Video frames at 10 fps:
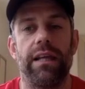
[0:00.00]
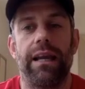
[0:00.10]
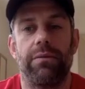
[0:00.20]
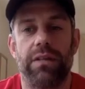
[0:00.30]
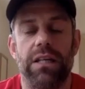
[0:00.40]

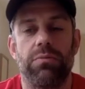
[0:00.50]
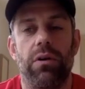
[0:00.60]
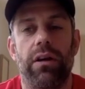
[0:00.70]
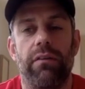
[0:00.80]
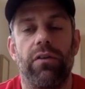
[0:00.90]
adaptation we're
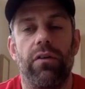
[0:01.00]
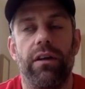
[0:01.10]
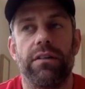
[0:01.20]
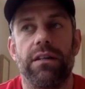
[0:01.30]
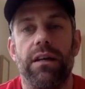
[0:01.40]
looking for
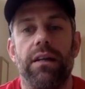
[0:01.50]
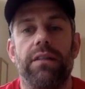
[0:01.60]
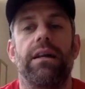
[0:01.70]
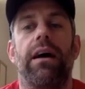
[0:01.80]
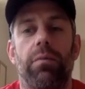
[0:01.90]
is
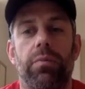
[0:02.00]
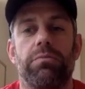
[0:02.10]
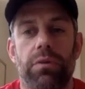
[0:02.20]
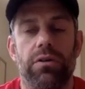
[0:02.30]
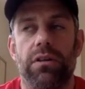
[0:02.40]
to help us
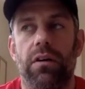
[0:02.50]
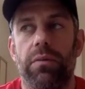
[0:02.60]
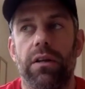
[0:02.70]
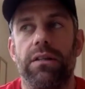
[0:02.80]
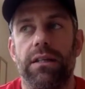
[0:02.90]
boost our
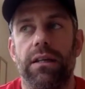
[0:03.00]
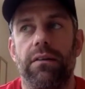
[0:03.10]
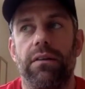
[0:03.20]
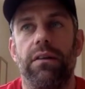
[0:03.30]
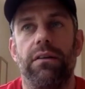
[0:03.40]
immunity
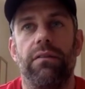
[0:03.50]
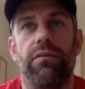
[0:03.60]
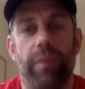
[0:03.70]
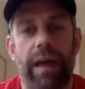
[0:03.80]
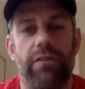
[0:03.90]
and, and
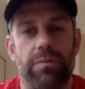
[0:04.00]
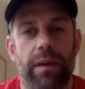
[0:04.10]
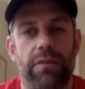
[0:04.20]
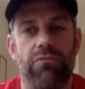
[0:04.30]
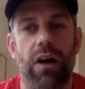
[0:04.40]
from that
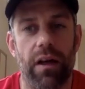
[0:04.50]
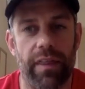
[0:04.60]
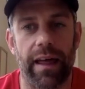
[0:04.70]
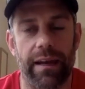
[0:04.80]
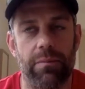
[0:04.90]
respect rather
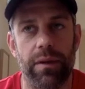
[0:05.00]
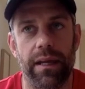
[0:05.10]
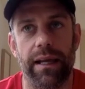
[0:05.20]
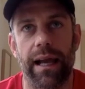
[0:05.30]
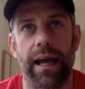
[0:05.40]
than it
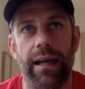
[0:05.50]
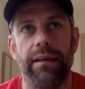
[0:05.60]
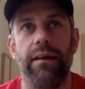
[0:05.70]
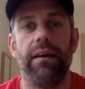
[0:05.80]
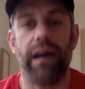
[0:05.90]
being a
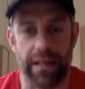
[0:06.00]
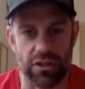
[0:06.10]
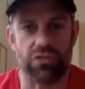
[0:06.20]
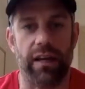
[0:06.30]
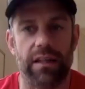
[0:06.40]
a
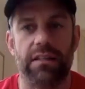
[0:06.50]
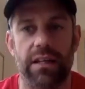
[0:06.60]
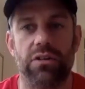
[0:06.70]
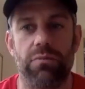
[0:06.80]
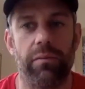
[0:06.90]
strength
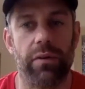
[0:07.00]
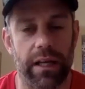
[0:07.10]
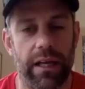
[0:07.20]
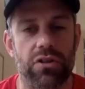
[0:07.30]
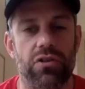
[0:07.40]
session where I'm going to
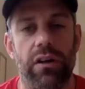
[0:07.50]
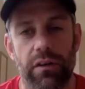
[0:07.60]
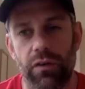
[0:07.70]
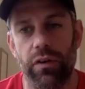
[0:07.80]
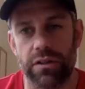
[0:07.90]
get stronger
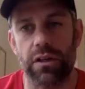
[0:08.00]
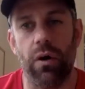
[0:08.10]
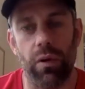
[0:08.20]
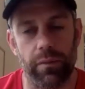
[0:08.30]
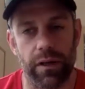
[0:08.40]
for this
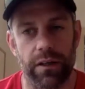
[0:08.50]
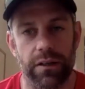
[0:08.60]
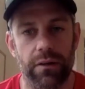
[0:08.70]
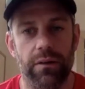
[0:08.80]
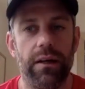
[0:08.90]
goal I'm going to
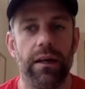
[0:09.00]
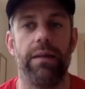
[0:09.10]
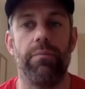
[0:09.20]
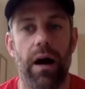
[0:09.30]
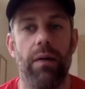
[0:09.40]
do. And
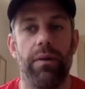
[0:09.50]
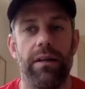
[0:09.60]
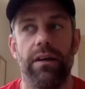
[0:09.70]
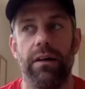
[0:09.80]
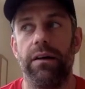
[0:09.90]
it might be
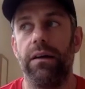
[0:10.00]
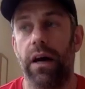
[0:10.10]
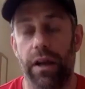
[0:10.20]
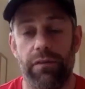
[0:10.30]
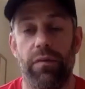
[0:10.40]
that
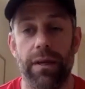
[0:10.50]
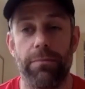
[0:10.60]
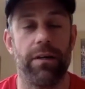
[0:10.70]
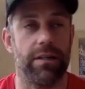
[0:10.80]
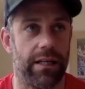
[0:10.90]
I know for me
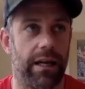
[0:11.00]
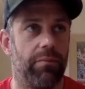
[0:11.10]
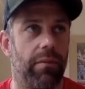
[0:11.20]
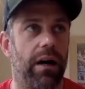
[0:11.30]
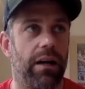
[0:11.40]
personally, I
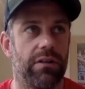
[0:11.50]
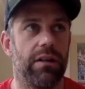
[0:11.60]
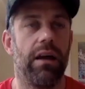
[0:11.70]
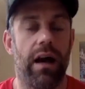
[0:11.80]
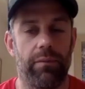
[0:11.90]
might
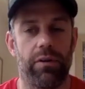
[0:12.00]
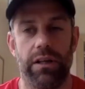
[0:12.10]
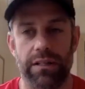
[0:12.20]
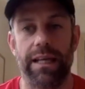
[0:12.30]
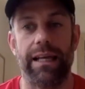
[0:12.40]
I'm going
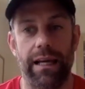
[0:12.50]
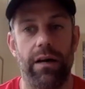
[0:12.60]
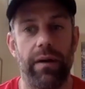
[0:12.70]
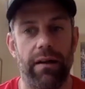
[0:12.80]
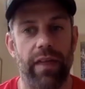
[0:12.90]
to take a
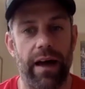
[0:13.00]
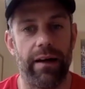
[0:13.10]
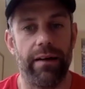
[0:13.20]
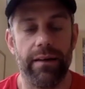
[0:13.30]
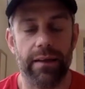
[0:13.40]
little bit of that
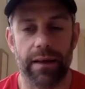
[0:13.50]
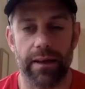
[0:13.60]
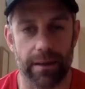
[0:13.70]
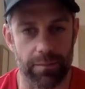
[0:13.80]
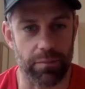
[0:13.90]

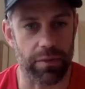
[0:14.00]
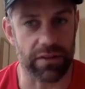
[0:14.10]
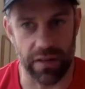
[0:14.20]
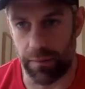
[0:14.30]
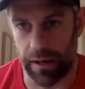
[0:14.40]
um,
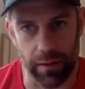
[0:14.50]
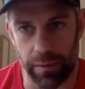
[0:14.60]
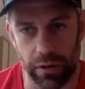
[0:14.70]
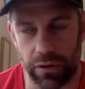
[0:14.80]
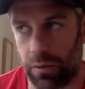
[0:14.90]
because I'm a little
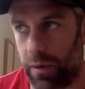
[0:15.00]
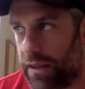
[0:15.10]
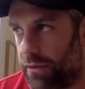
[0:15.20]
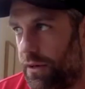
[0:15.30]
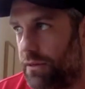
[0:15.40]
bit under the
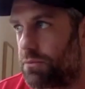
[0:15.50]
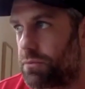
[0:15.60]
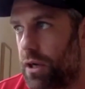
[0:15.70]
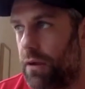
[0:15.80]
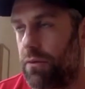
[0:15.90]
weather and
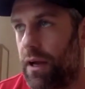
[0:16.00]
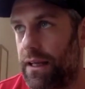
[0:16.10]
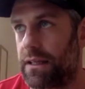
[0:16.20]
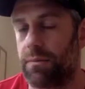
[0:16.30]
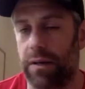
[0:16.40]
don't I
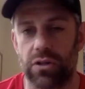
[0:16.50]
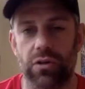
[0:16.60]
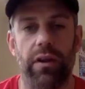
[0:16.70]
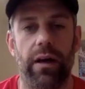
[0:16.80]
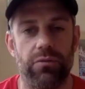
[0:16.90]
need to make
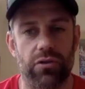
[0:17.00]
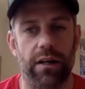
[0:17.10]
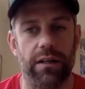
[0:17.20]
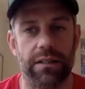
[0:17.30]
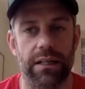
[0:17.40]
sure that I'm
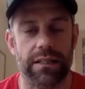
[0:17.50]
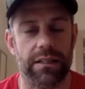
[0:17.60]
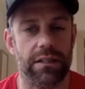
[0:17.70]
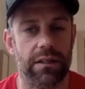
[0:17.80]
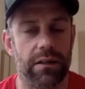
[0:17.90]
trying to
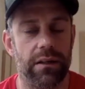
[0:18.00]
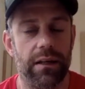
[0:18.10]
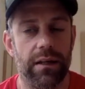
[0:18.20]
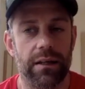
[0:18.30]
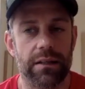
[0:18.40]
listen to
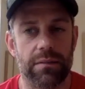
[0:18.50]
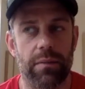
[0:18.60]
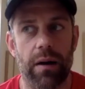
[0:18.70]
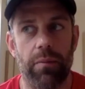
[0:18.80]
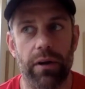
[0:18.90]
to
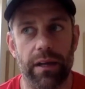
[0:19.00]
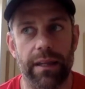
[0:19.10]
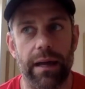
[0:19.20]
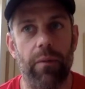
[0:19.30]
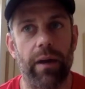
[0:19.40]
my body in
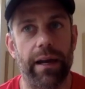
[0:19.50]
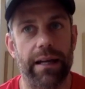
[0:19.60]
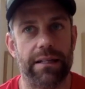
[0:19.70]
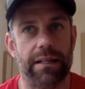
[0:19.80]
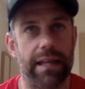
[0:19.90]
that way. And
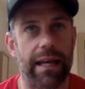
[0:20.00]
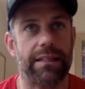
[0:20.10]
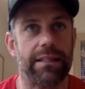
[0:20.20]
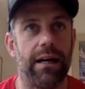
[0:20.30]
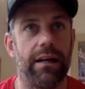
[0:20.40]
actually, the
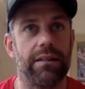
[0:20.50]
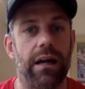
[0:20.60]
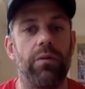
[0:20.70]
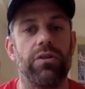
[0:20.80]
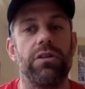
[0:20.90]
exercise
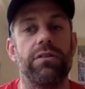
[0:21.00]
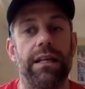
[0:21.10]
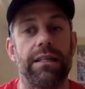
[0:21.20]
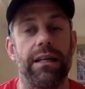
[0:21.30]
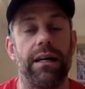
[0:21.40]
I want to use
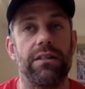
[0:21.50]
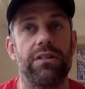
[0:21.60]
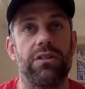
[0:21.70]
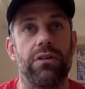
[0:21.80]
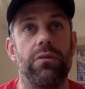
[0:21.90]
exercise
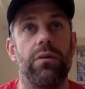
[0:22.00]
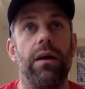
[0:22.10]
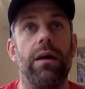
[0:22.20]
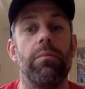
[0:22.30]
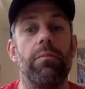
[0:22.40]
to
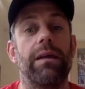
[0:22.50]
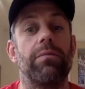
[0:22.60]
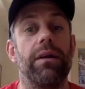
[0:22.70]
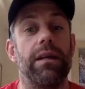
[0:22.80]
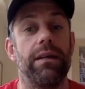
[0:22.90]
make
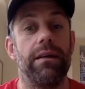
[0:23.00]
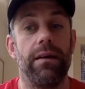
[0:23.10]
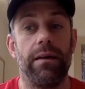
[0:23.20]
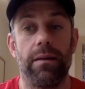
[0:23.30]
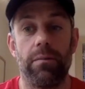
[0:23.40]
me
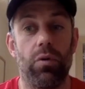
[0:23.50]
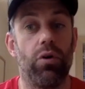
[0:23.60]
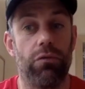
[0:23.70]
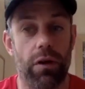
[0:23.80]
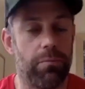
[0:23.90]

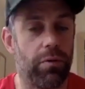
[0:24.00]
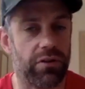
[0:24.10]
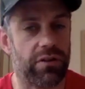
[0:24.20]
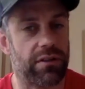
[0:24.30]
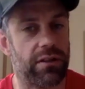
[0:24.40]
more
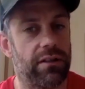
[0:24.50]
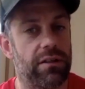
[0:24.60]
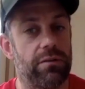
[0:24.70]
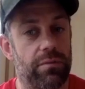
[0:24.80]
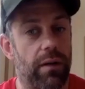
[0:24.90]
robust in
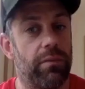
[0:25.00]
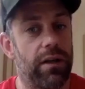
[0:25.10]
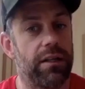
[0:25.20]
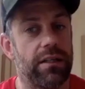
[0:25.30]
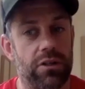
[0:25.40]
terms of my
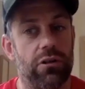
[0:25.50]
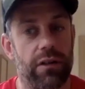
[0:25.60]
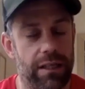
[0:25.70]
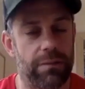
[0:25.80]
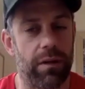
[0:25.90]
immunity
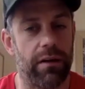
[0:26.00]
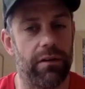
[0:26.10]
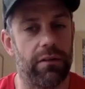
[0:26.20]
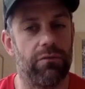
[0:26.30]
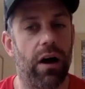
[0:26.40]
during this
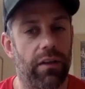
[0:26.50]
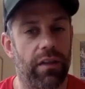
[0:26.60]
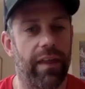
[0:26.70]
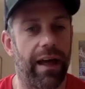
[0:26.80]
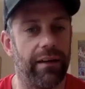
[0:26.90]
period rather
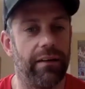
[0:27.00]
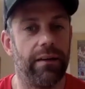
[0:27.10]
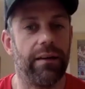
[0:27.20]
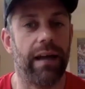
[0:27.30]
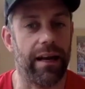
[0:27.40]
than
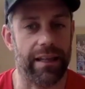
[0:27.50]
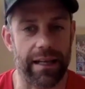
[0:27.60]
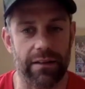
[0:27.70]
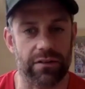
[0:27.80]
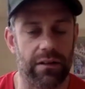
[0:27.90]
anything
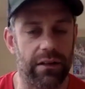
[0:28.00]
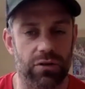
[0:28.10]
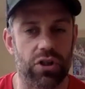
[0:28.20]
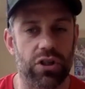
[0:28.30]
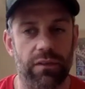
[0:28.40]
else. So a little
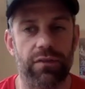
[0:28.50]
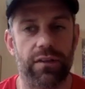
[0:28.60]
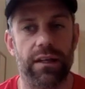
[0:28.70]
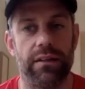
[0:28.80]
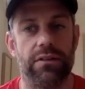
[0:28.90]
shift
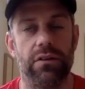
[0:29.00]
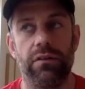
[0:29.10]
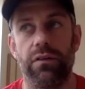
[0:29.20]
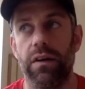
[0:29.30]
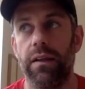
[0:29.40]
in sort
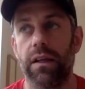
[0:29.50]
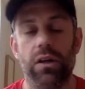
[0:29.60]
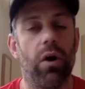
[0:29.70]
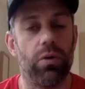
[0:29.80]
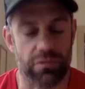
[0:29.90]
of
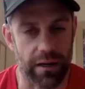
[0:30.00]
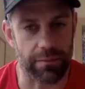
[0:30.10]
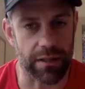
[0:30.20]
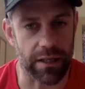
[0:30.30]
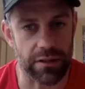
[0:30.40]
goals or
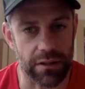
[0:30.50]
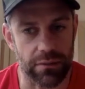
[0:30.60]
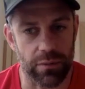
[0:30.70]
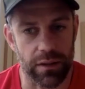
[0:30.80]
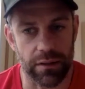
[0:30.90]
adaptation
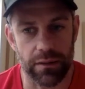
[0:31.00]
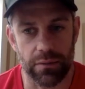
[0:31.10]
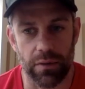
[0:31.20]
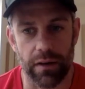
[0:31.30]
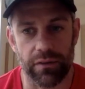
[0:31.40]
that we're
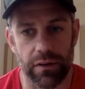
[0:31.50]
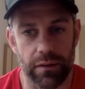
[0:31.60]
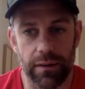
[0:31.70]
we're after.